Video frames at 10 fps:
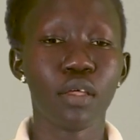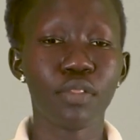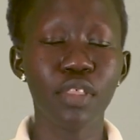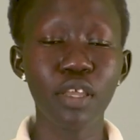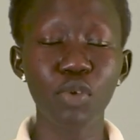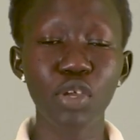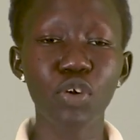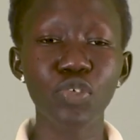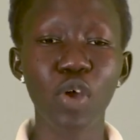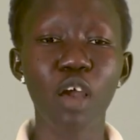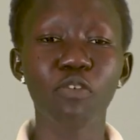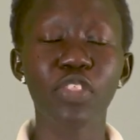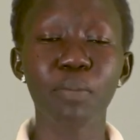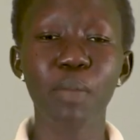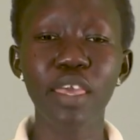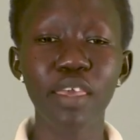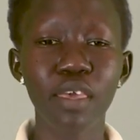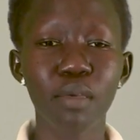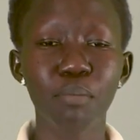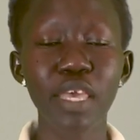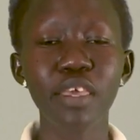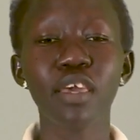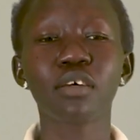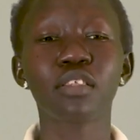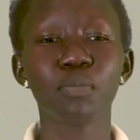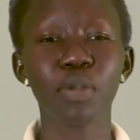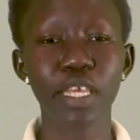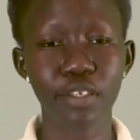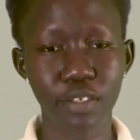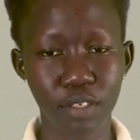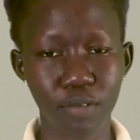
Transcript: Then we also have the My Healthy Plate,